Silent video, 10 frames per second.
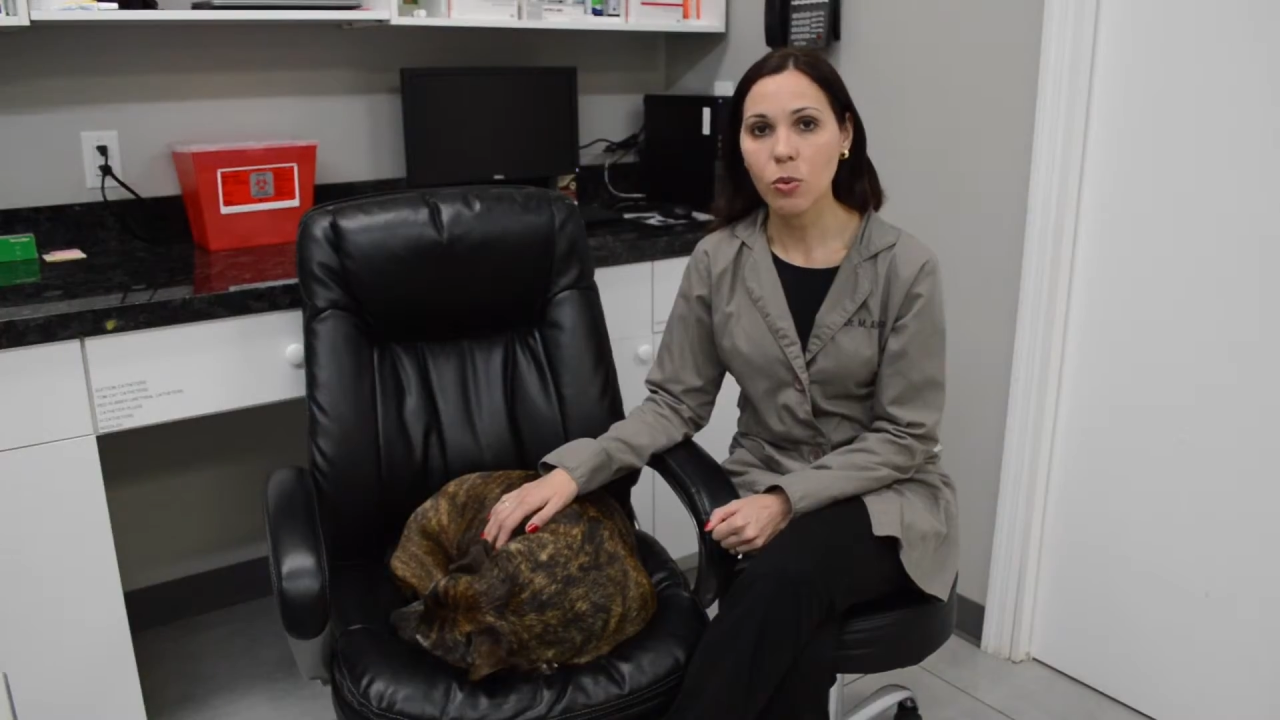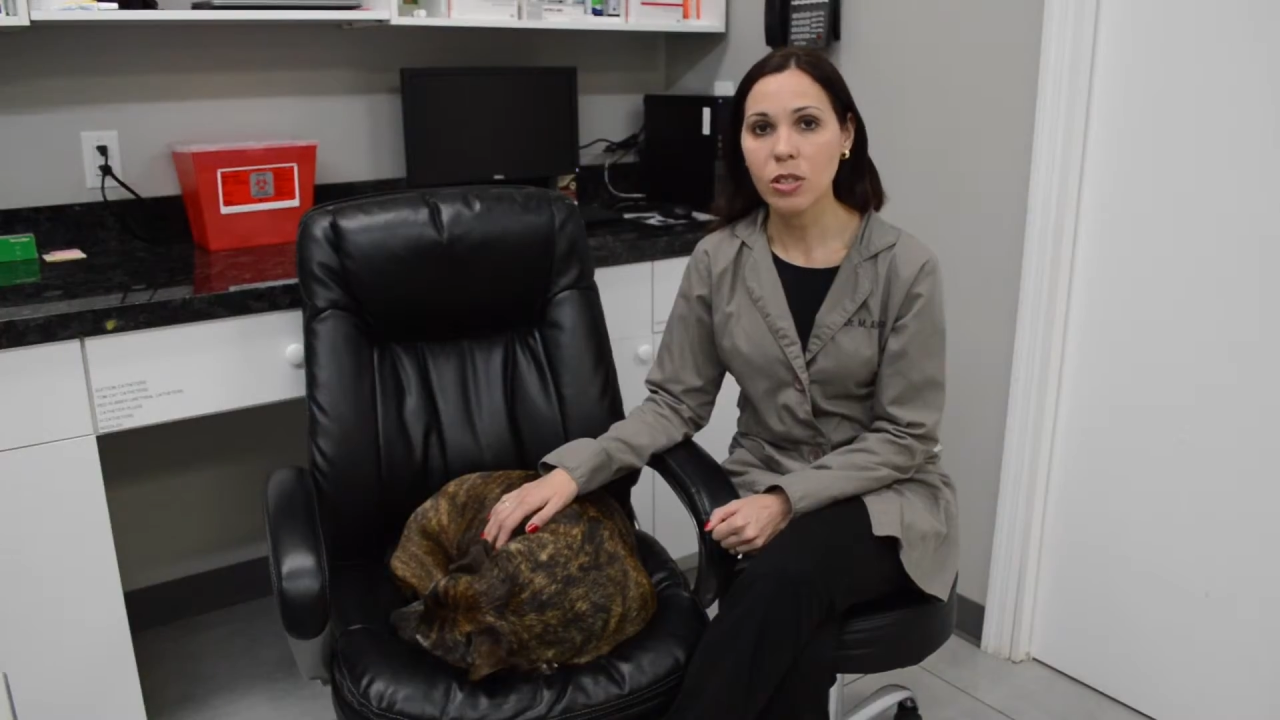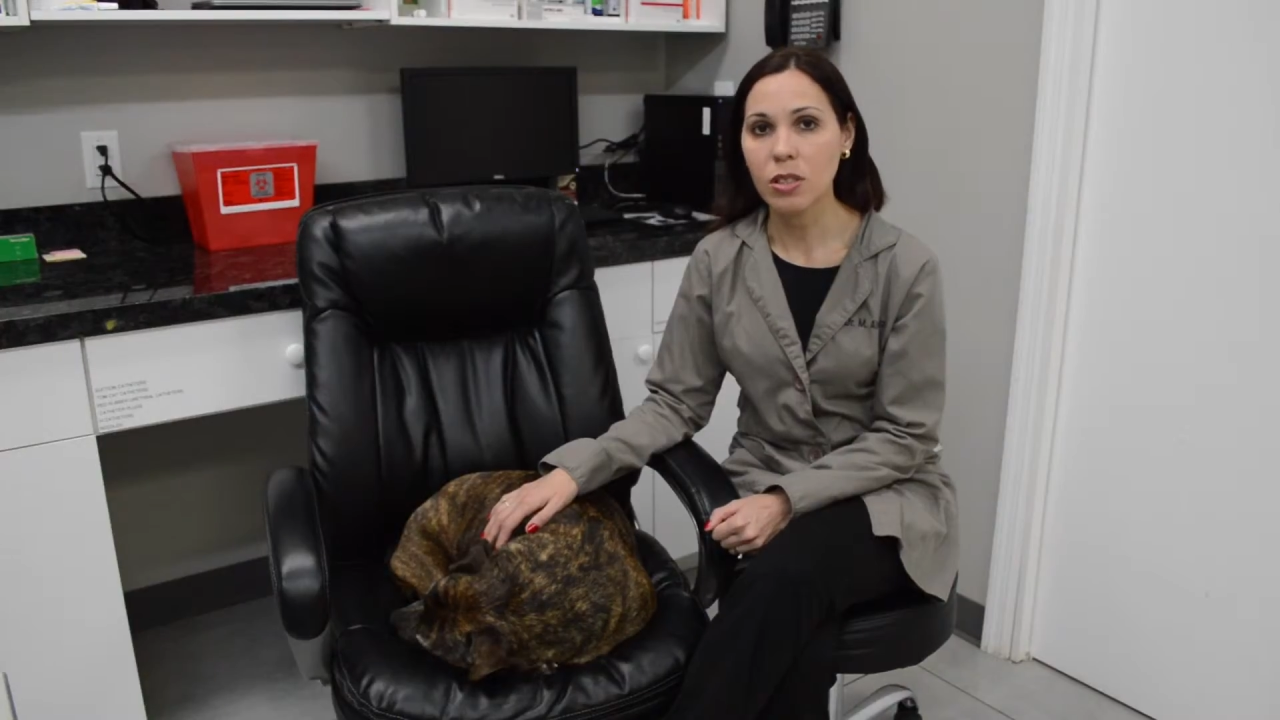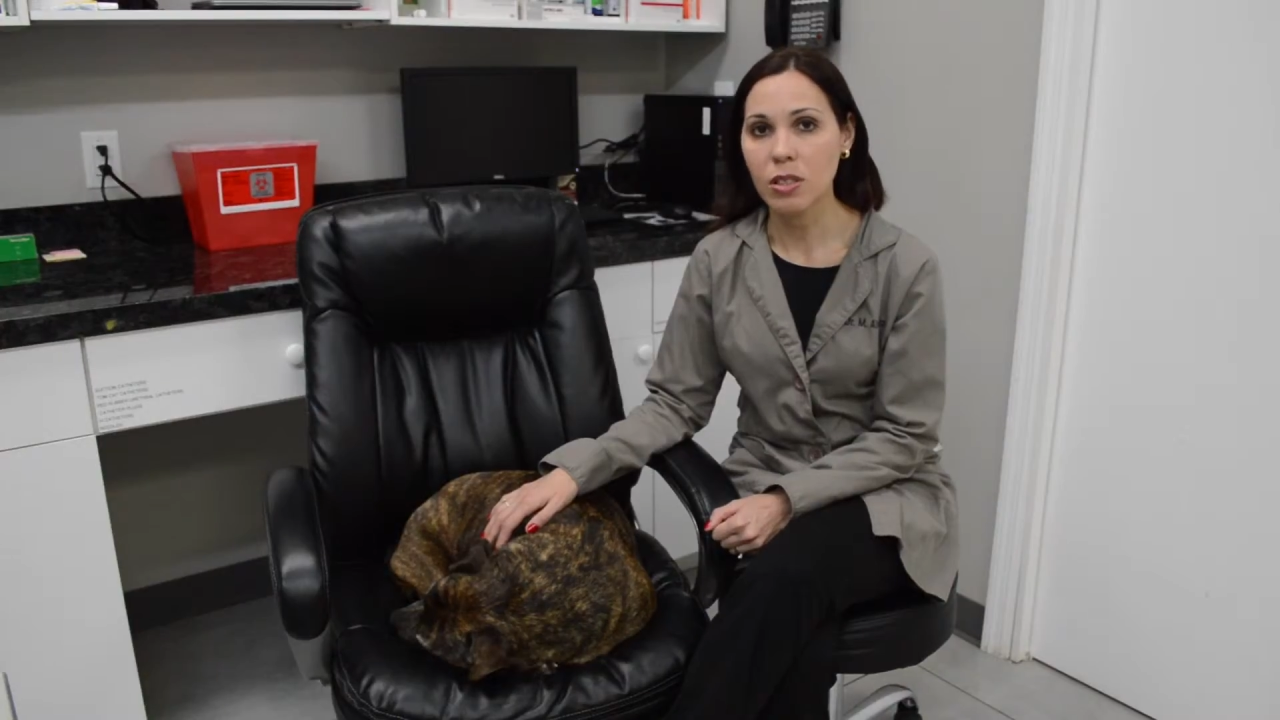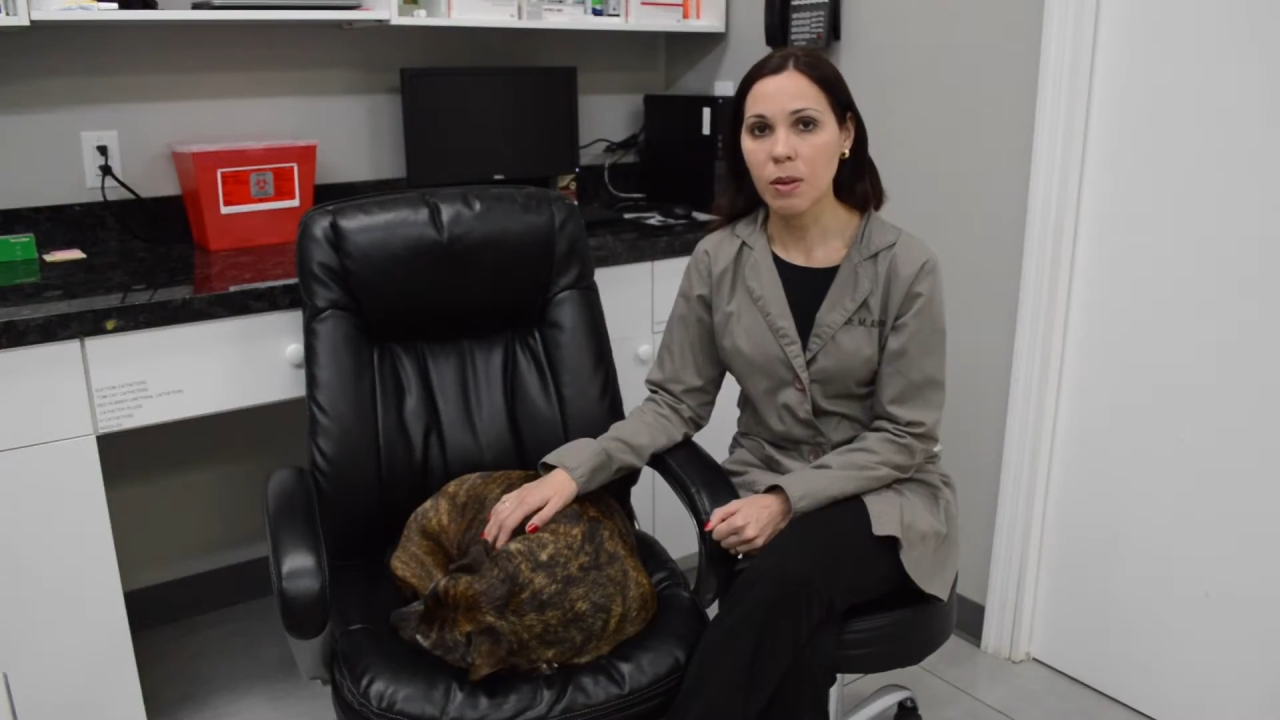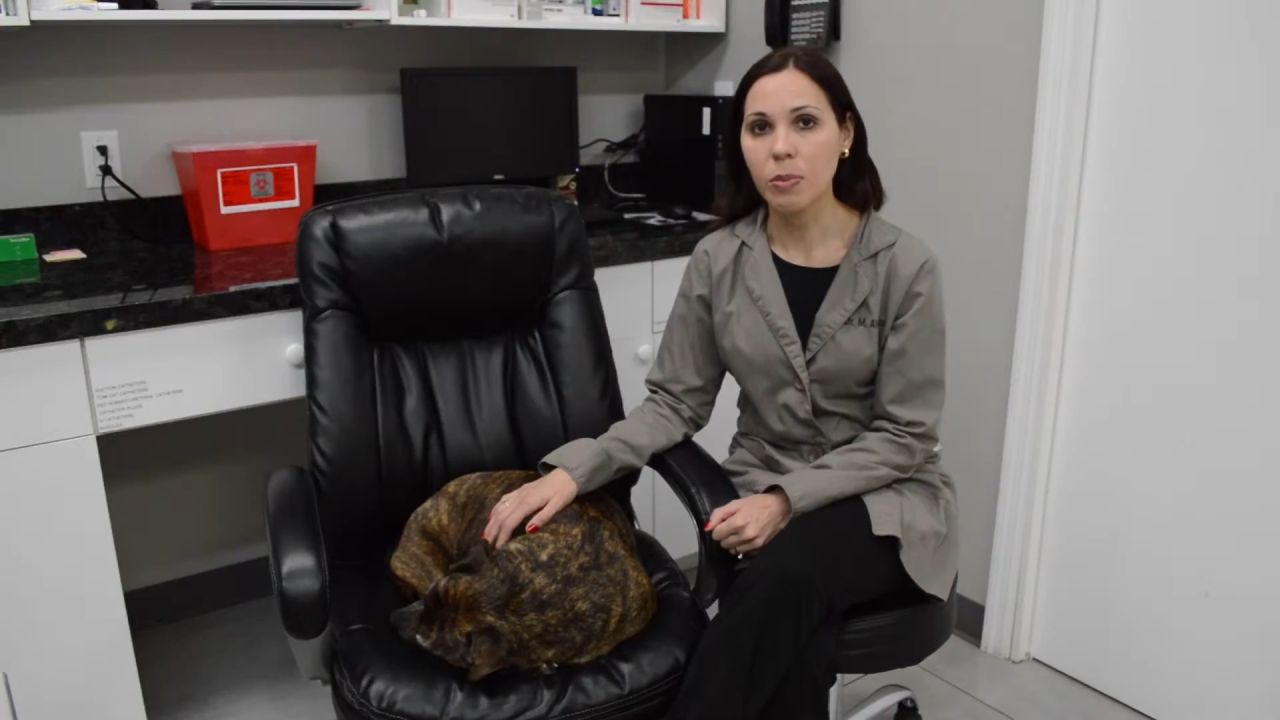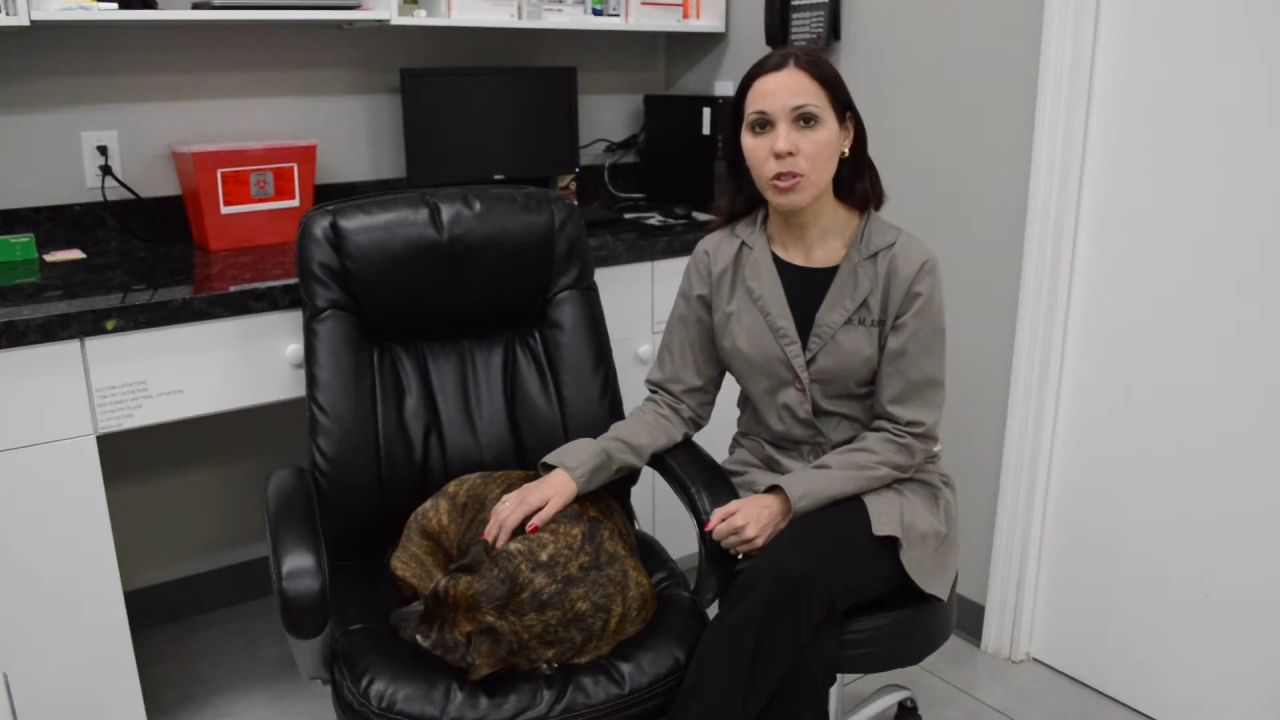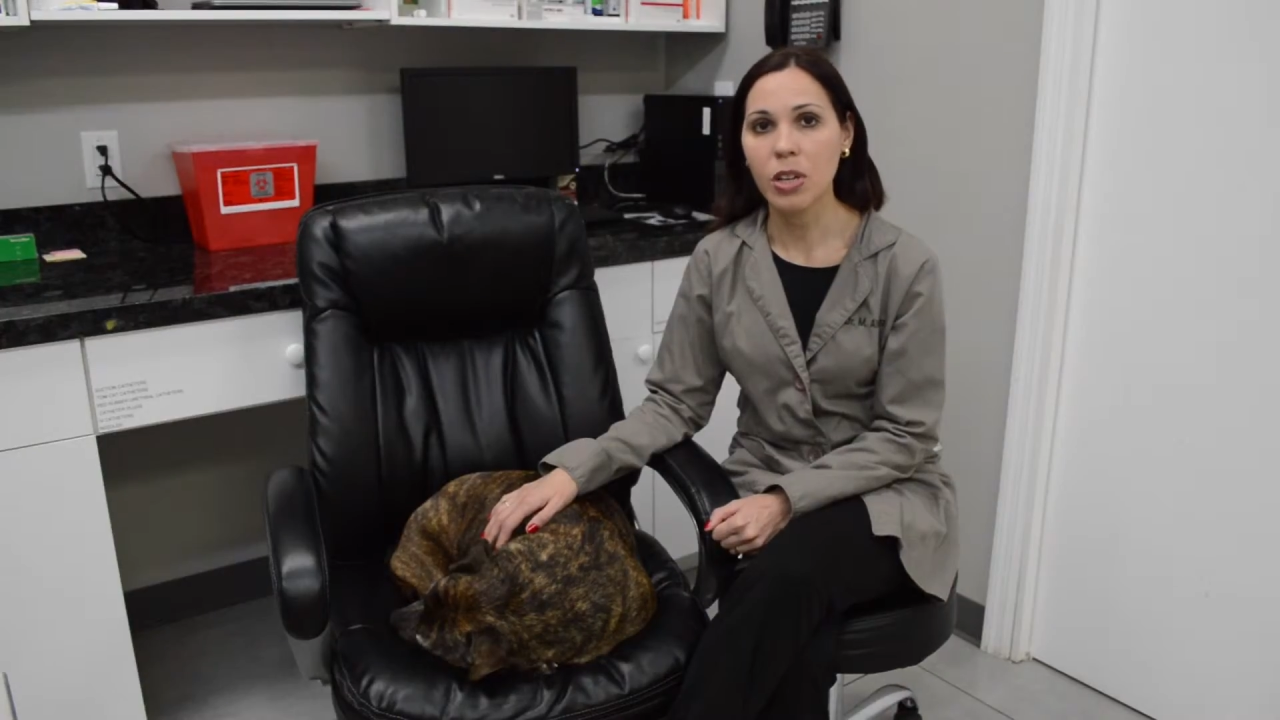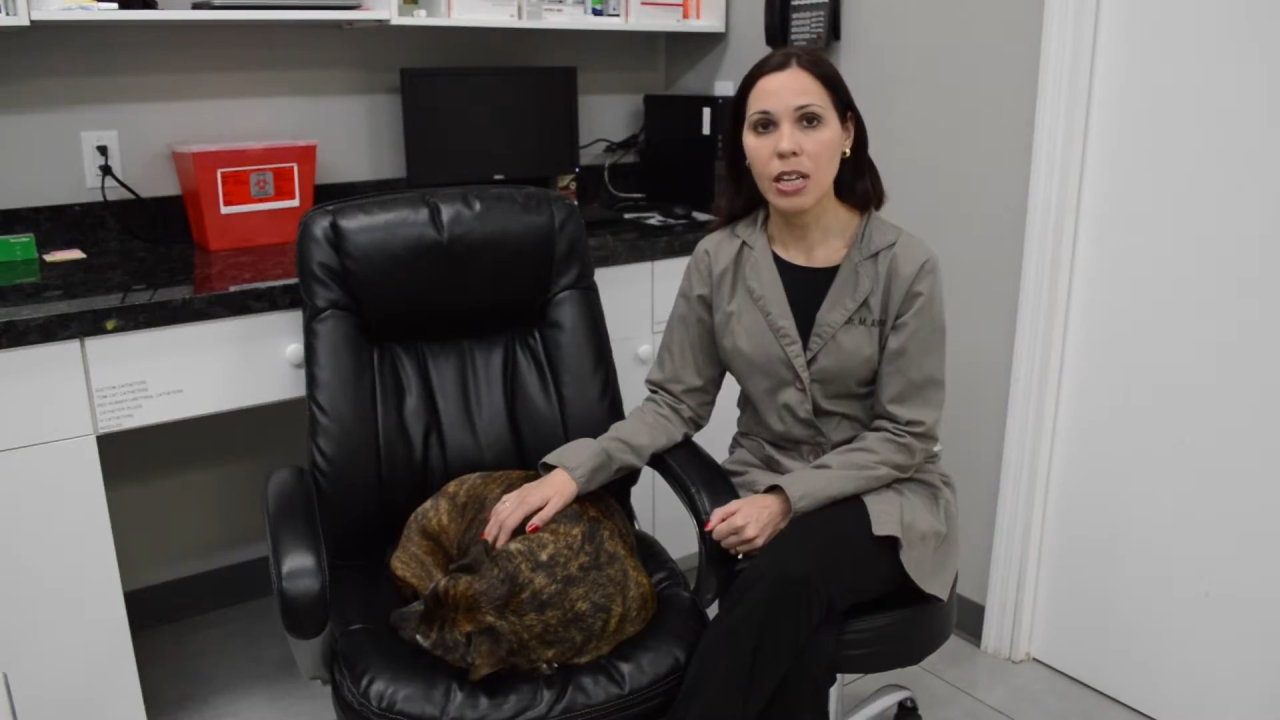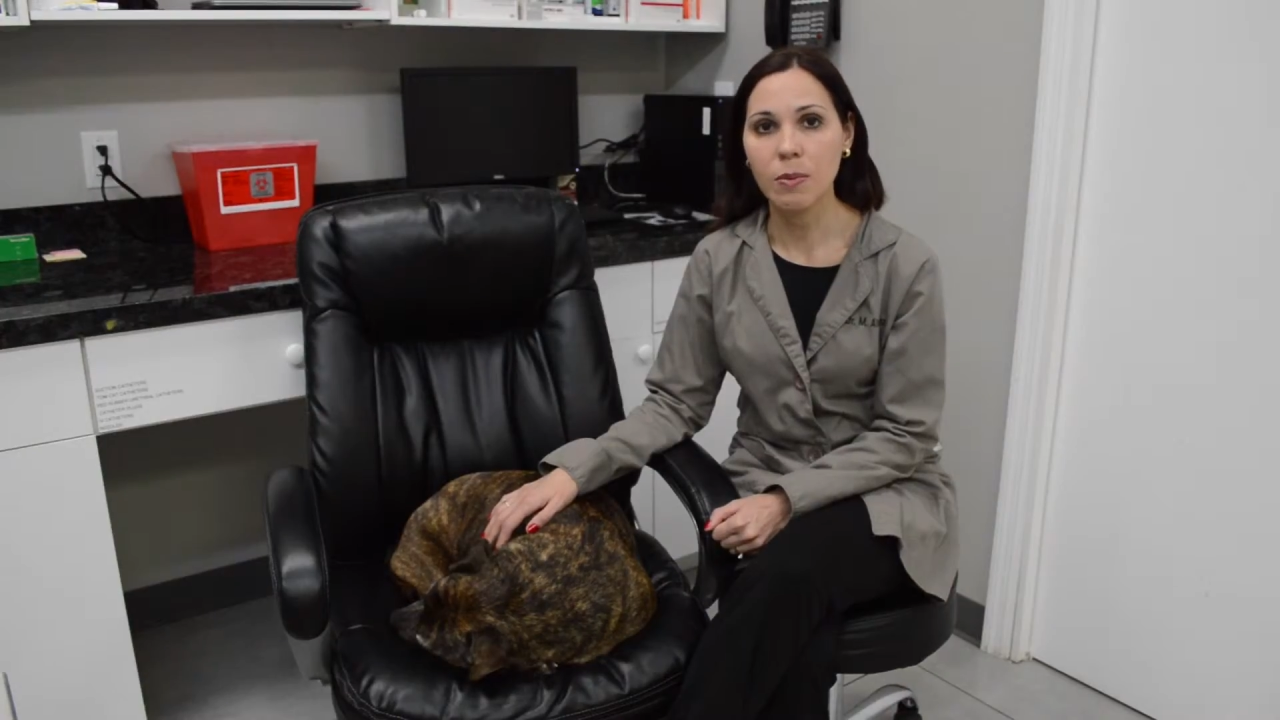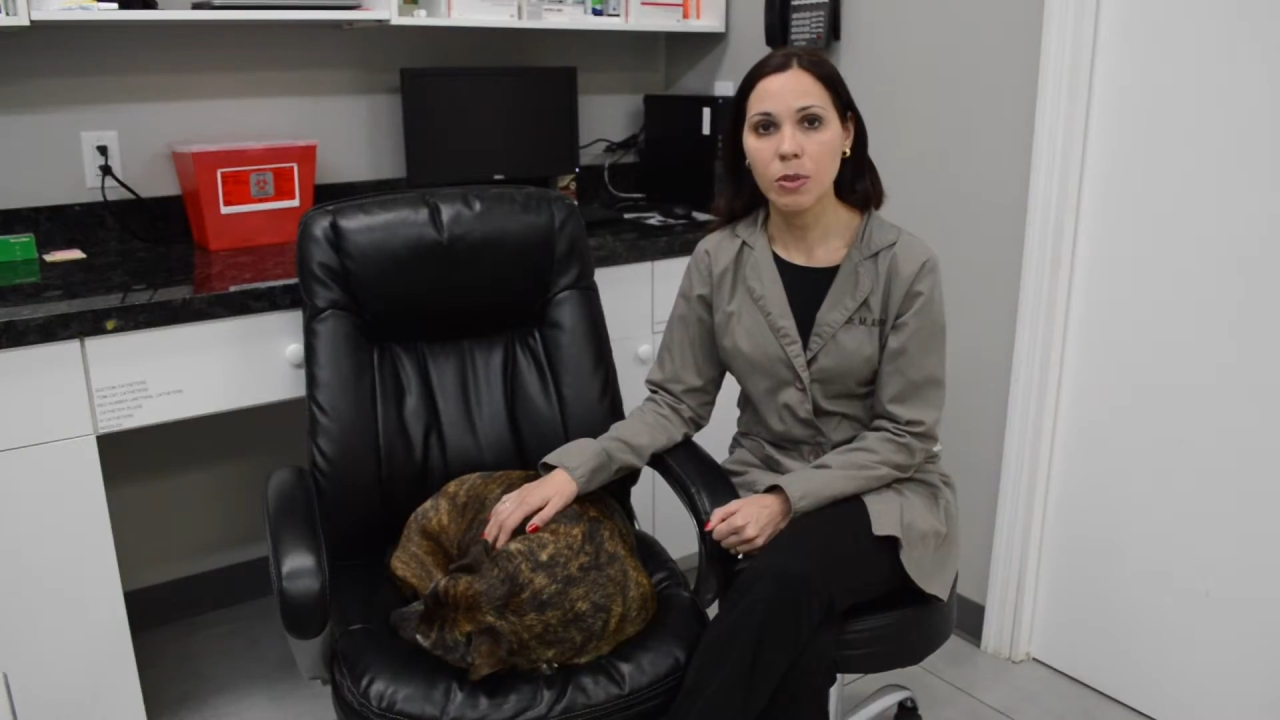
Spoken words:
once the temperature has